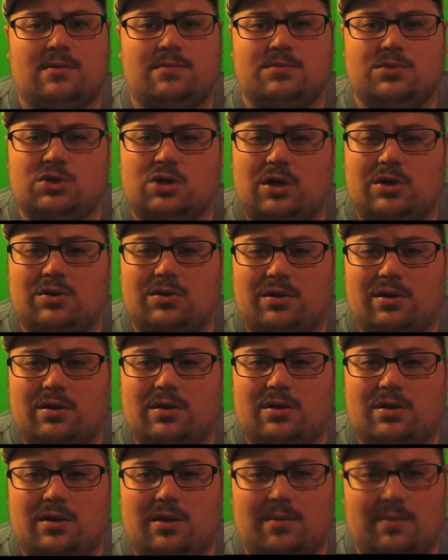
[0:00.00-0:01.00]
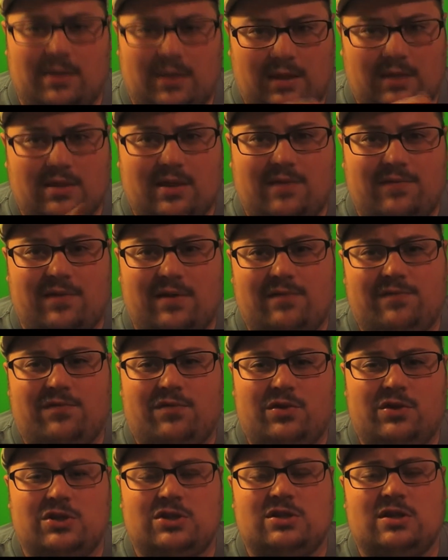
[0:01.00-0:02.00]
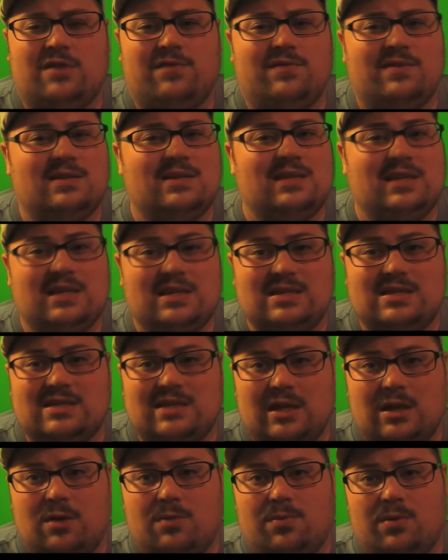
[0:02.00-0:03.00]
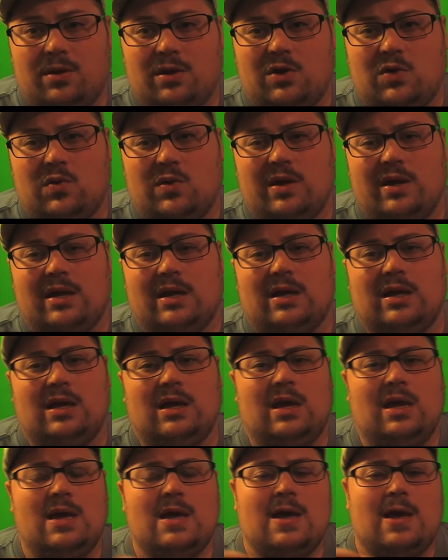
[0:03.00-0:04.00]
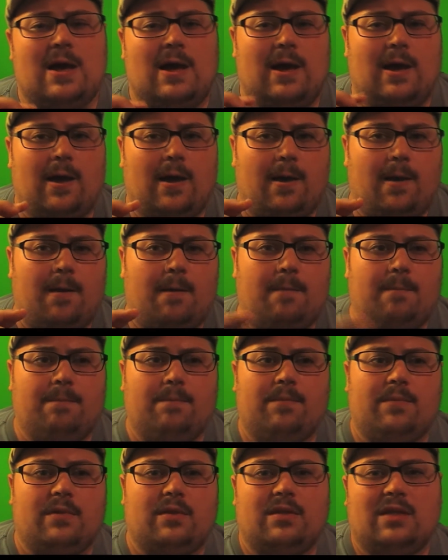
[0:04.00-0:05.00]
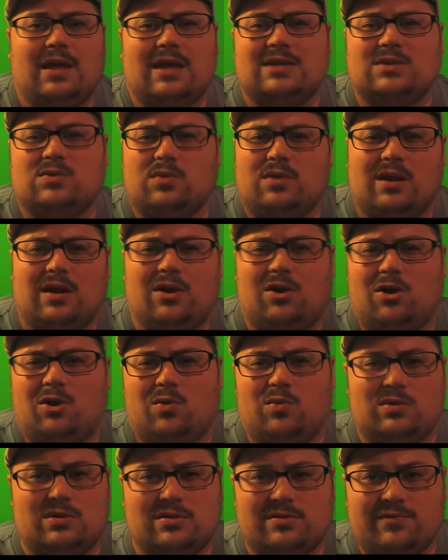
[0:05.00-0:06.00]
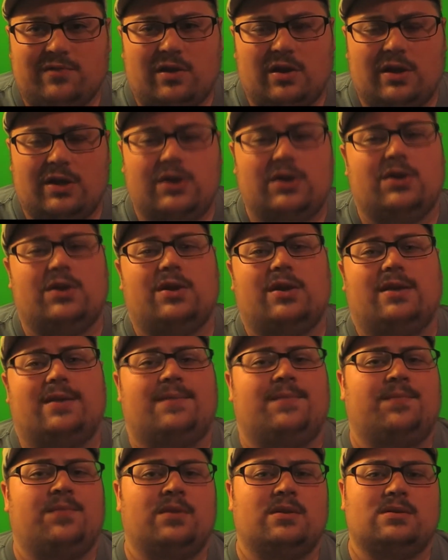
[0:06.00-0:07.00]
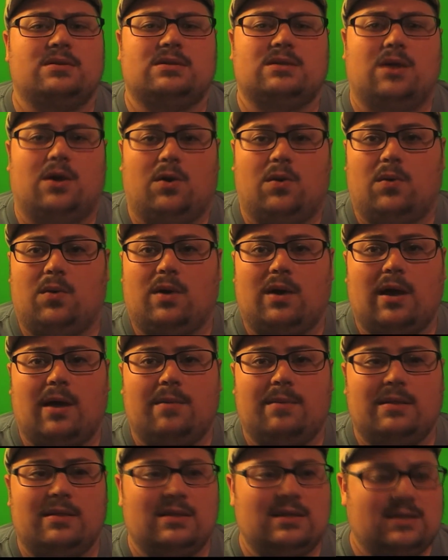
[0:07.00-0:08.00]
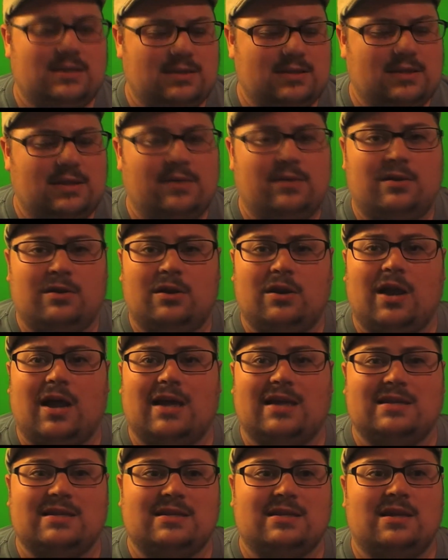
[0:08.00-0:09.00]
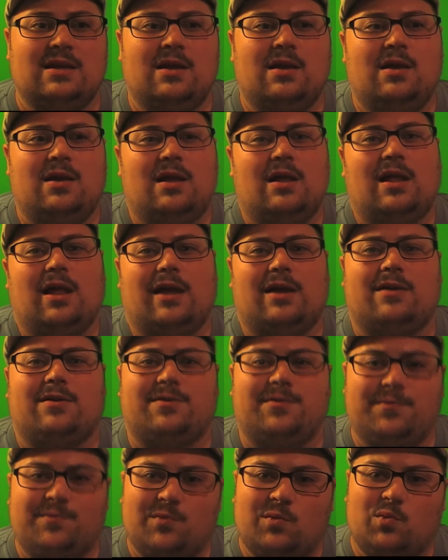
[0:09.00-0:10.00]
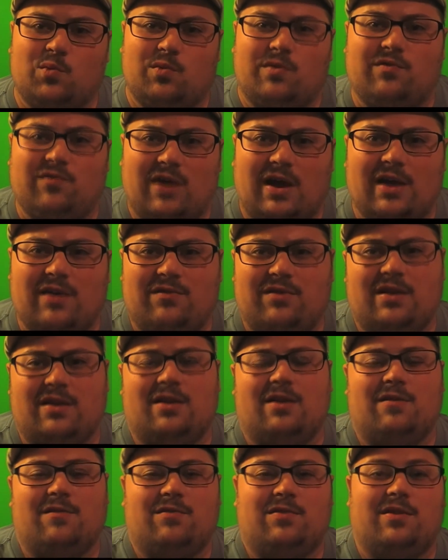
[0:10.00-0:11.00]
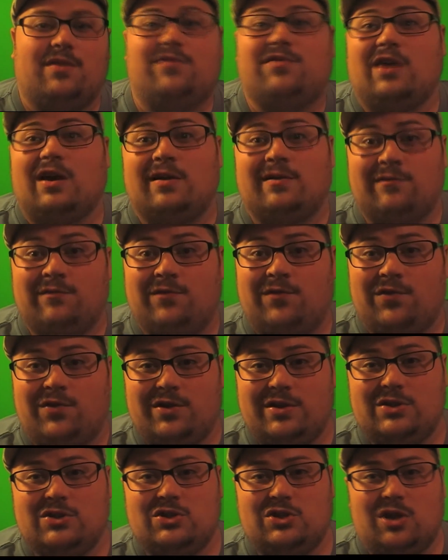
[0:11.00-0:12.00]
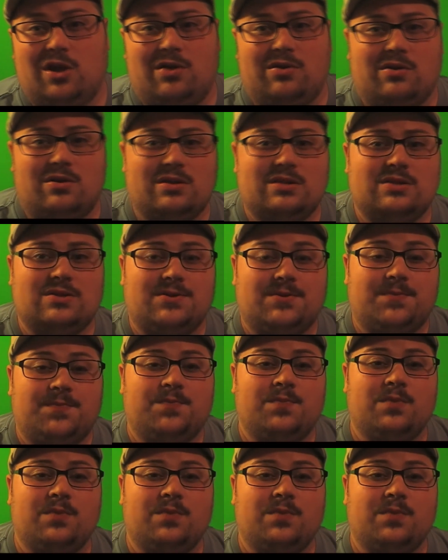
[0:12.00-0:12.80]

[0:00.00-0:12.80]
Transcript: genre, I mean, like that found footage stuff, it's getting stale pretty quick. Last one I heard wasn't very good. So, I mean, this is a nice, like, reviving of the found footage genre. So,